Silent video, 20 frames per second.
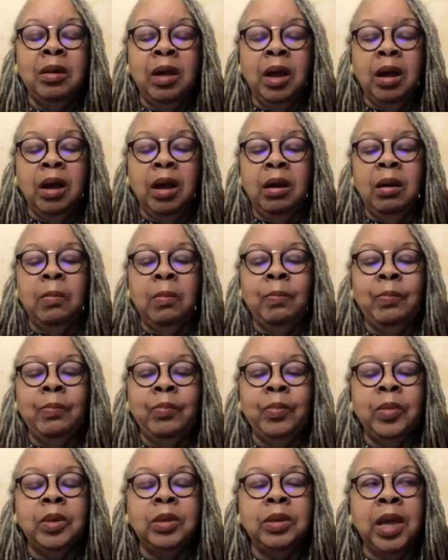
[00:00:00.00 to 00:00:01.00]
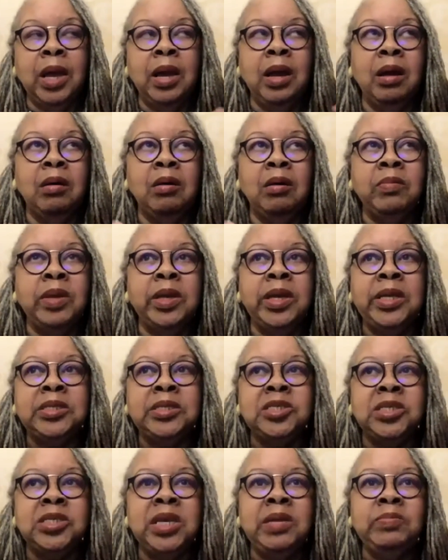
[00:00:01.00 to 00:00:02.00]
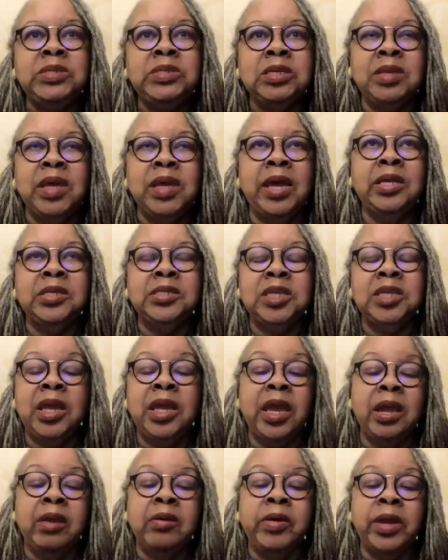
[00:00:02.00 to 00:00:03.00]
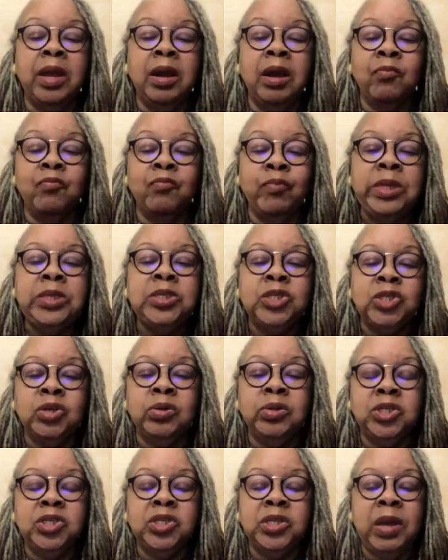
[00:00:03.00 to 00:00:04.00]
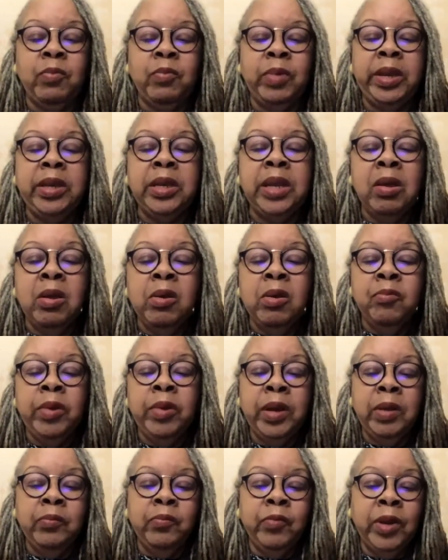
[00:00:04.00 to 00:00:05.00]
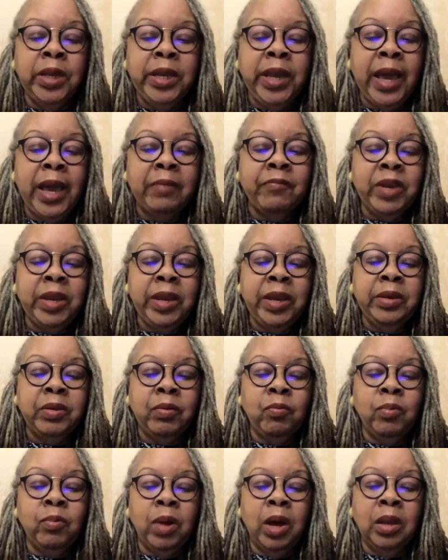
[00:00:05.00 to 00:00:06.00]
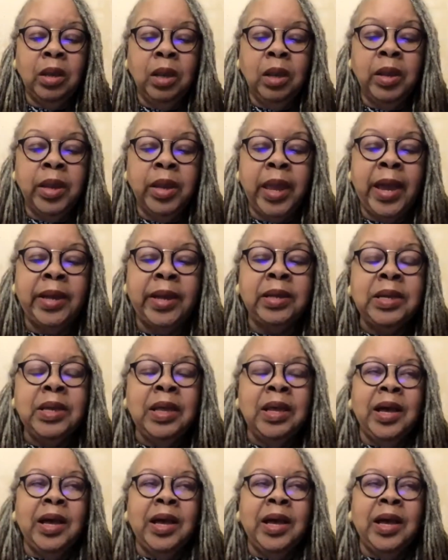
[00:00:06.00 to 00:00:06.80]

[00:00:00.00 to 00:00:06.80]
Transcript: it seems that is an area of research that we really kind of need to look at.